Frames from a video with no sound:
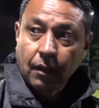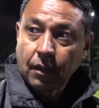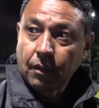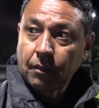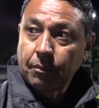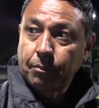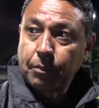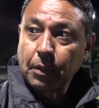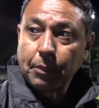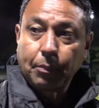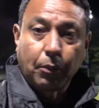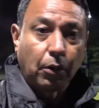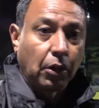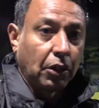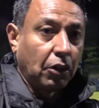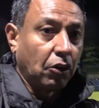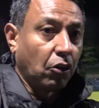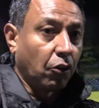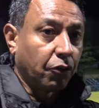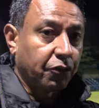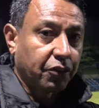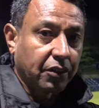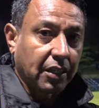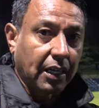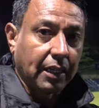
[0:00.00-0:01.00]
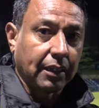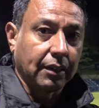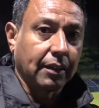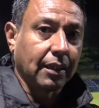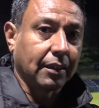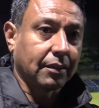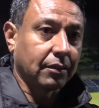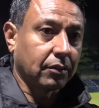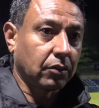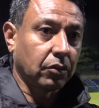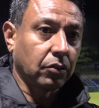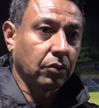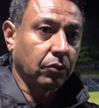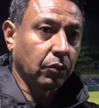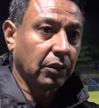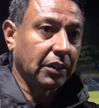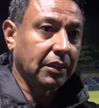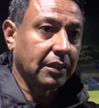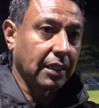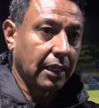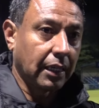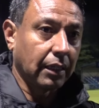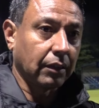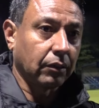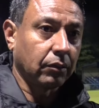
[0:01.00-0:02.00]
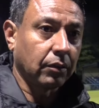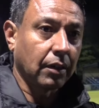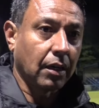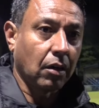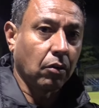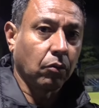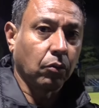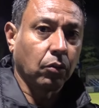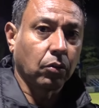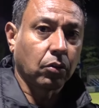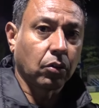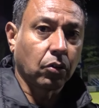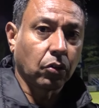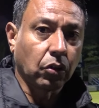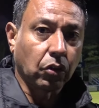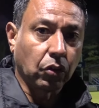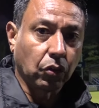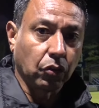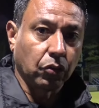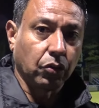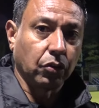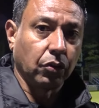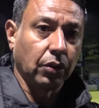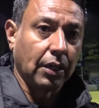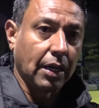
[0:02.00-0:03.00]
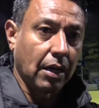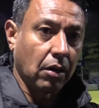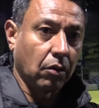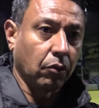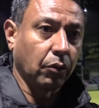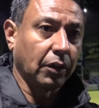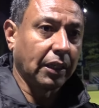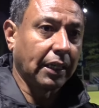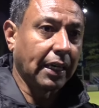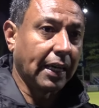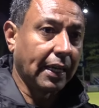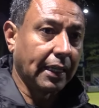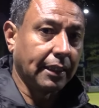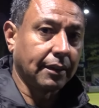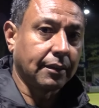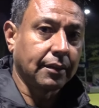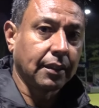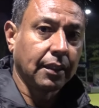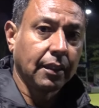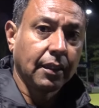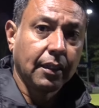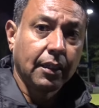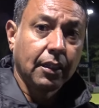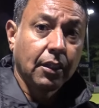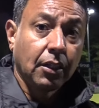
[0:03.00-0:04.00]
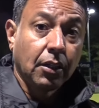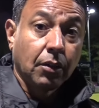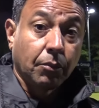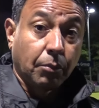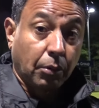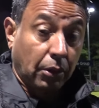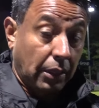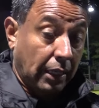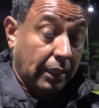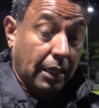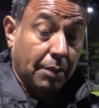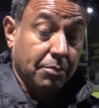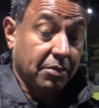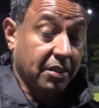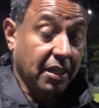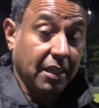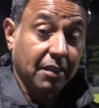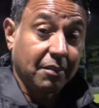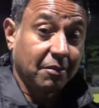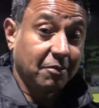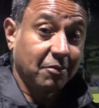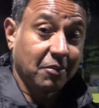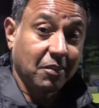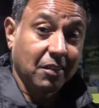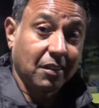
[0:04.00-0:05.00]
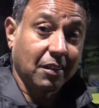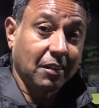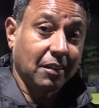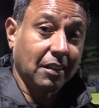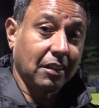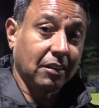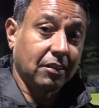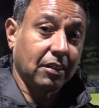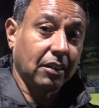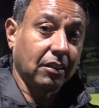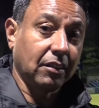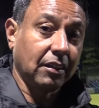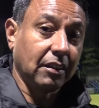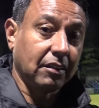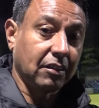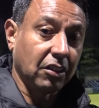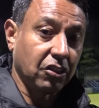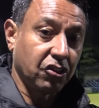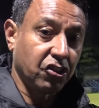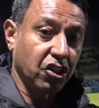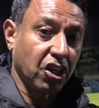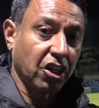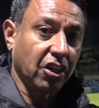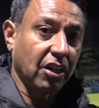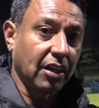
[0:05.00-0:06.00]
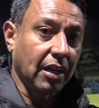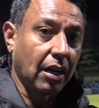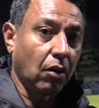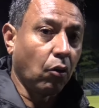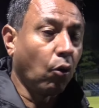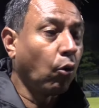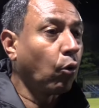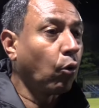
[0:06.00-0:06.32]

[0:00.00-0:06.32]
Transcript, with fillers: people in offside. That's we tell how good now we get it. But like I'm saying, it's, it's in general all